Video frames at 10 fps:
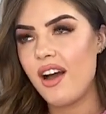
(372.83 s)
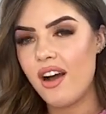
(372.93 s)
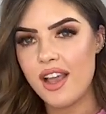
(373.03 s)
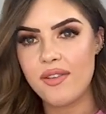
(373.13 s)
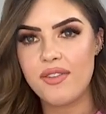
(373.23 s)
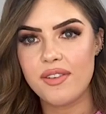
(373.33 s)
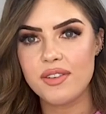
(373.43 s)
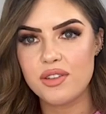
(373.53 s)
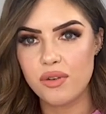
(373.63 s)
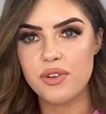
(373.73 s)
I have
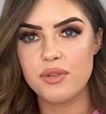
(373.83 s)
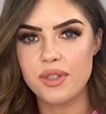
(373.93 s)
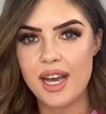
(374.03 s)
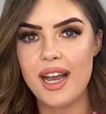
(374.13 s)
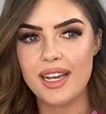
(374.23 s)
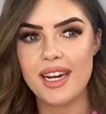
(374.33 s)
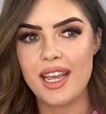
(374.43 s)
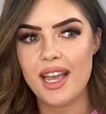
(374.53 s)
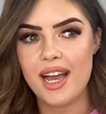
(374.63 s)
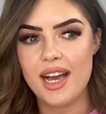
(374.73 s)
suffered with
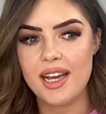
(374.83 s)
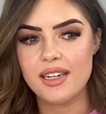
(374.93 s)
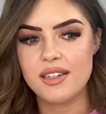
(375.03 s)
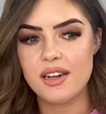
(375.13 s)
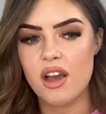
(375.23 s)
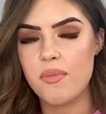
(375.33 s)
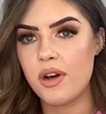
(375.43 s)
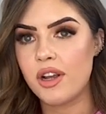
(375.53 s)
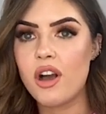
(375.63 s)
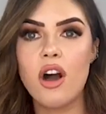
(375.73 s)
acne and I'm
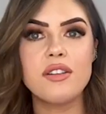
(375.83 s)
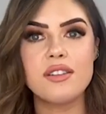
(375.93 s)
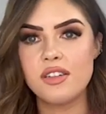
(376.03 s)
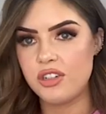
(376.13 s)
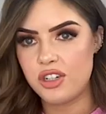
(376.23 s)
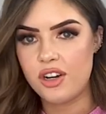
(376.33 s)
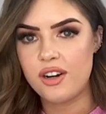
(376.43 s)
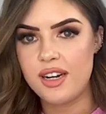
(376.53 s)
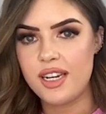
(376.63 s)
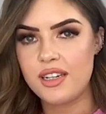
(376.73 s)
on a constant
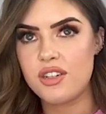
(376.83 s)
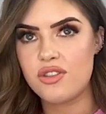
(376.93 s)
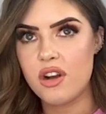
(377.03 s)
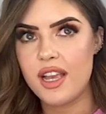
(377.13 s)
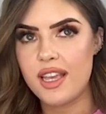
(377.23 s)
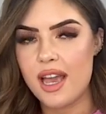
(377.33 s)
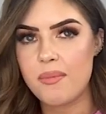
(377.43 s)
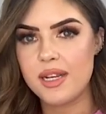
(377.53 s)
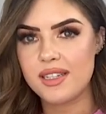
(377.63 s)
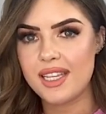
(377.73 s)
journey to try and
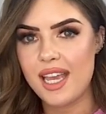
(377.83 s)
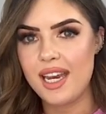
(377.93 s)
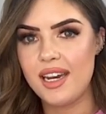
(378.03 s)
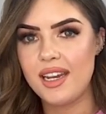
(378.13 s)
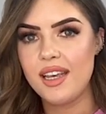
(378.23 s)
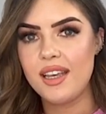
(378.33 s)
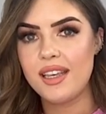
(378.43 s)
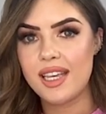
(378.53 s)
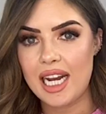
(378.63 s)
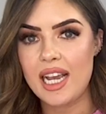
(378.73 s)
get my skin
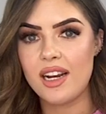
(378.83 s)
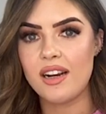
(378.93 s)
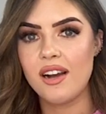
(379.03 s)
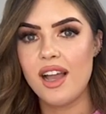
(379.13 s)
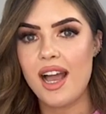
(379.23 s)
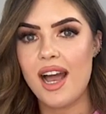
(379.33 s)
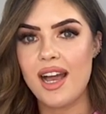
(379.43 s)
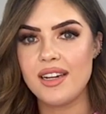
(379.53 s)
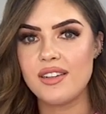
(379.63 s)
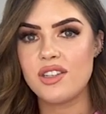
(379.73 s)
clear
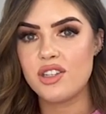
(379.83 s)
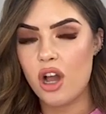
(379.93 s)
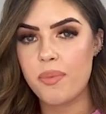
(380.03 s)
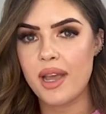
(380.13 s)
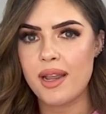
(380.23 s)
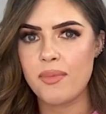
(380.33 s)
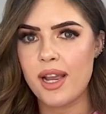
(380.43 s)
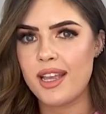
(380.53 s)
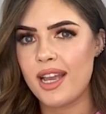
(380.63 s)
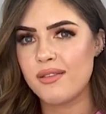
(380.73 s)
and stop getting
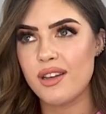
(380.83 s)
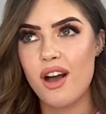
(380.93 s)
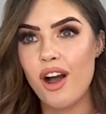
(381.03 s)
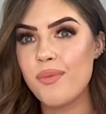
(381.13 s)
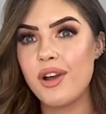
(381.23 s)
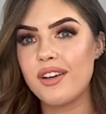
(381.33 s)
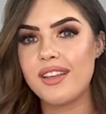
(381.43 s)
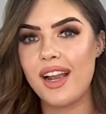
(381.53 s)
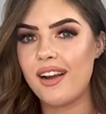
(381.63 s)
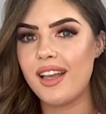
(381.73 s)
breakouts. I'm
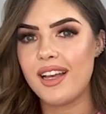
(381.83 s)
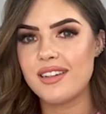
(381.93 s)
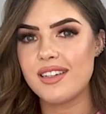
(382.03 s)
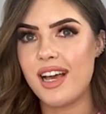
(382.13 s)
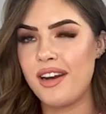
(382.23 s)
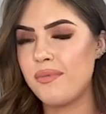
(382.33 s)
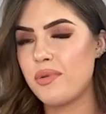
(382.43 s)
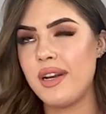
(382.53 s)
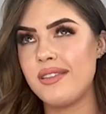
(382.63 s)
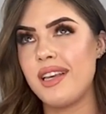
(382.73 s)
not there yet and I'm
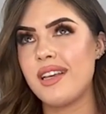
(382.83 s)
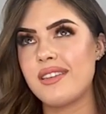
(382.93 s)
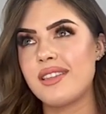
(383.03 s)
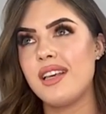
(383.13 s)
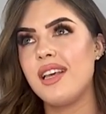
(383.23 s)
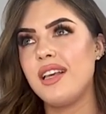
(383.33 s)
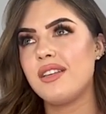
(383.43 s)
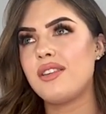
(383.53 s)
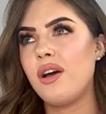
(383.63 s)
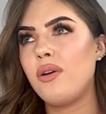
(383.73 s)
26.
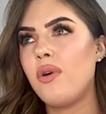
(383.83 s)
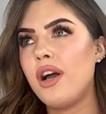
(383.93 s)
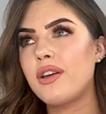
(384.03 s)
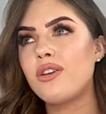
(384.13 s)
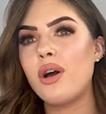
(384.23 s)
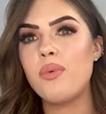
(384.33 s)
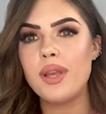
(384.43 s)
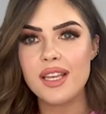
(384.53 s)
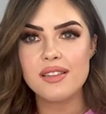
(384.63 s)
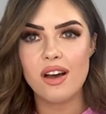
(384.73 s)
So I could go
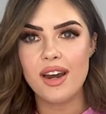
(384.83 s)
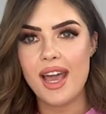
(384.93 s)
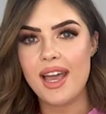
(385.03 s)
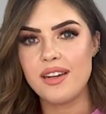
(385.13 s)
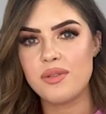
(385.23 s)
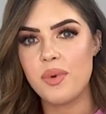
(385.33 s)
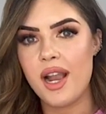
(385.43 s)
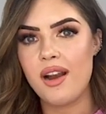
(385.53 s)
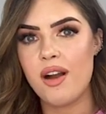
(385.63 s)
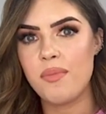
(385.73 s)
weeks on end
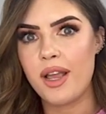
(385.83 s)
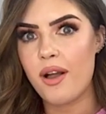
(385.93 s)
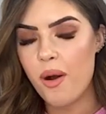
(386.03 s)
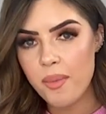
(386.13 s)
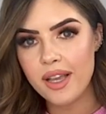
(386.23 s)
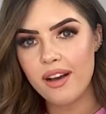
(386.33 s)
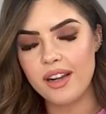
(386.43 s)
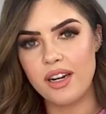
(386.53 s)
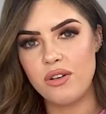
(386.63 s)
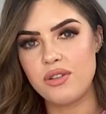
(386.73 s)
where I'm like, oh my
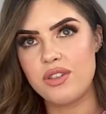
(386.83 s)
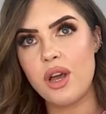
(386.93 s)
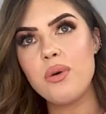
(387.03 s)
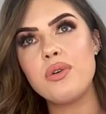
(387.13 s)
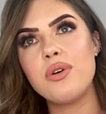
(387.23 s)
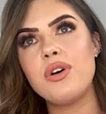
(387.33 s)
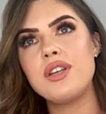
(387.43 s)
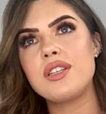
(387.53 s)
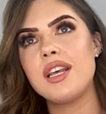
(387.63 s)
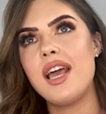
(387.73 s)
god, it looks so
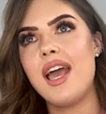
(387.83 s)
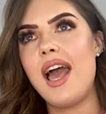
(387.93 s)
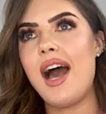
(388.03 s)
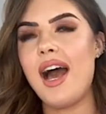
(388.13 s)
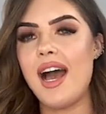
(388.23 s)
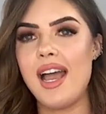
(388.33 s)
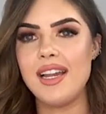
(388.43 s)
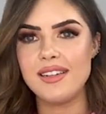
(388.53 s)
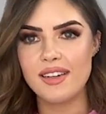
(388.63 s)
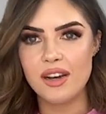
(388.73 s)
good
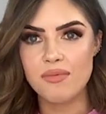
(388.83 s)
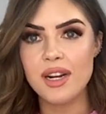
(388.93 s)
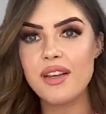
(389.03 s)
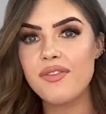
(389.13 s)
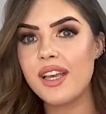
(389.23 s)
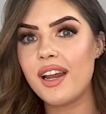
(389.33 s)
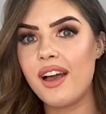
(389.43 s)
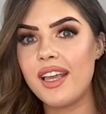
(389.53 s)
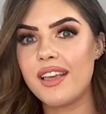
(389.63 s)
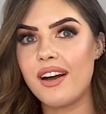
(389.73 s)
and I really feel
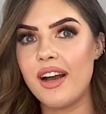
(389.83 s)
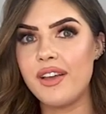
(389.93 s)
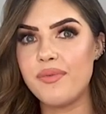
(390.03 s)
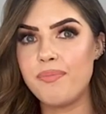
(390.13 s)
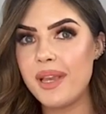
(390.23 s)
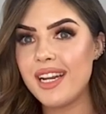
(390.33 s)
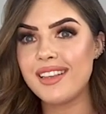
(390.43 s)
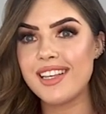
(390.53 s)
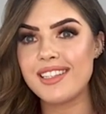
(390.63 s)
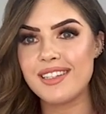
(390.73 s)
like I beat
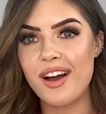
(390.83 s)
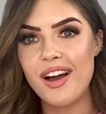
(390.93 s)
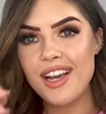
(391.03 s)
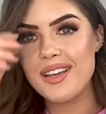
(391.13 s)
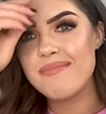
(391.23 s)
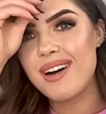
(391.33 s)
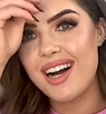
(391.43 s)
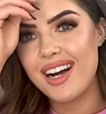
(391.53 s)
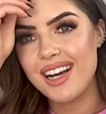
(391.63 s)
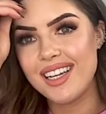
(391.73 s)
it this time,
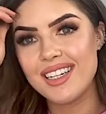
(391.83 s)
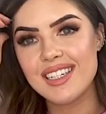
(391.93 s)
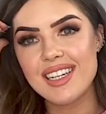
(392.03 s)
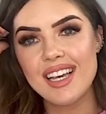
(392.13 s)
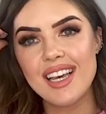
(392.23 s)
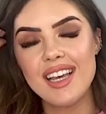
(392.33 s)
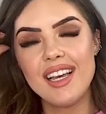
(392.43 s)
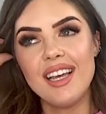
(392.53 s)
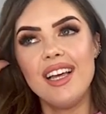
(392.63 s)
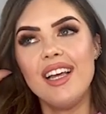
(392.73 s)
and
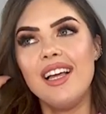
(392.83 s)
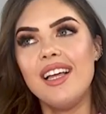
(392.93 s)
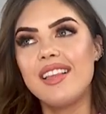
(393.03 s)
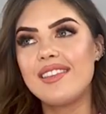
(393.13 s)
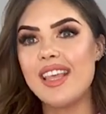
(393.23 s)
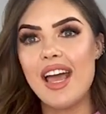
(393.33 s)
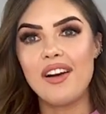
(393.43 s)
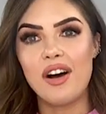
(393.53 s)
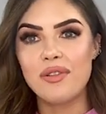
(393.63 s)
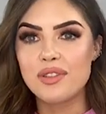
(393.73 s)

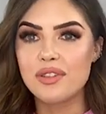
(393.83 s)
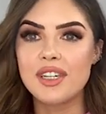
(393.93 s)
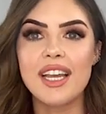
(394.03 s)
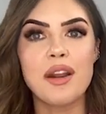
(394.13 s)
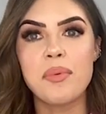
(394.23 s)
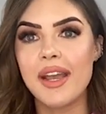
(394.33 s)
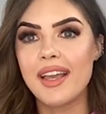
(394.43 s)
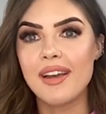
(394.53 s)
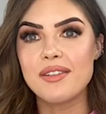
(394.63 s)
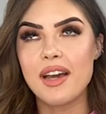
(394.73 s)
then all of a sudden I get a
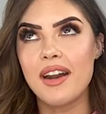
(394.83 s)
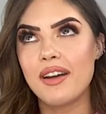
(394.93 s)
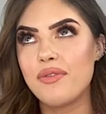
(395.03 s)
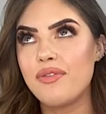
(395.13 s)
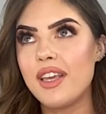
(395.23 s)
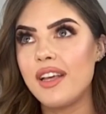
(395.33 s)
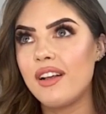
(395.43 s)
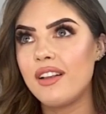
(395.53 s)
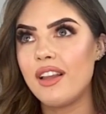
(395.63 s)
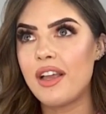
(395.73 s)
breakout and I
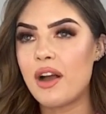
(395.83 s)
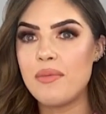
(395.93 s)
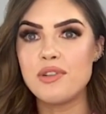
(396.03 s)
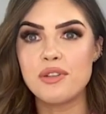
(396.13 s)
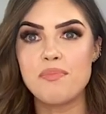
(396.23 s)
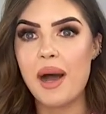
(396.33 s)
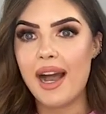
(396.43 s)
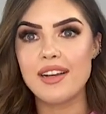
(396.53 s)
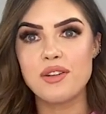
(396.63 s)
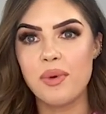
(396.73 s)
feel like I'm just
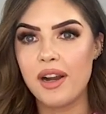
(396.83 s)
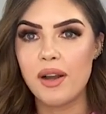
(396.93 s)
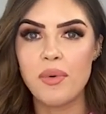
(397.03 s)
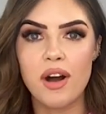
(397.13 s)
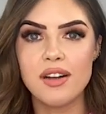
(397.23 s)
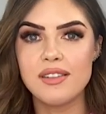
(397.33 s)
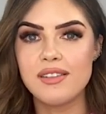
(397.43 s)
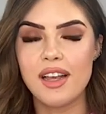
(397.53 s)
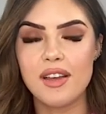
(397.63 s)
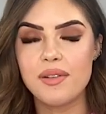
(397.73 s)
back to where I
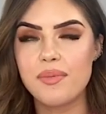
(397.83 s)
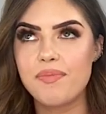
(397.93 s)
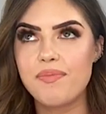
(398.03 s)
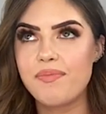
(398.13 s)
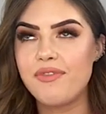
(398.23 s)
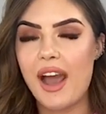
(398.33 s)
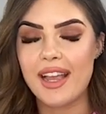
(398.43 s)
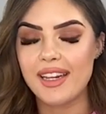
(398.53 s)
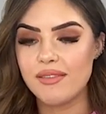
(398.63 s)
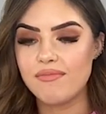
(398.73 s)
was like
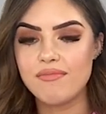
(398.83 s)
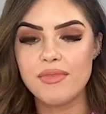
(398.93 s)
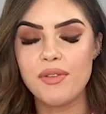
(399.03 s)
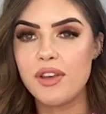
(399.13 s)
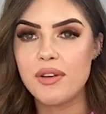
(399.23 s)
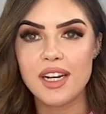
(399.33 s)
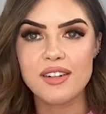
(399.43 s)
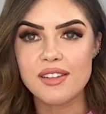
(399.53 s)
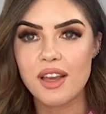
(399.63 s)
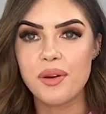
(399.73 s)
feckin' a few
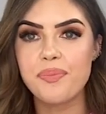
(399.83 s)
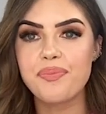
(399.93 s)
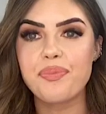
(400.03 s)
years ago.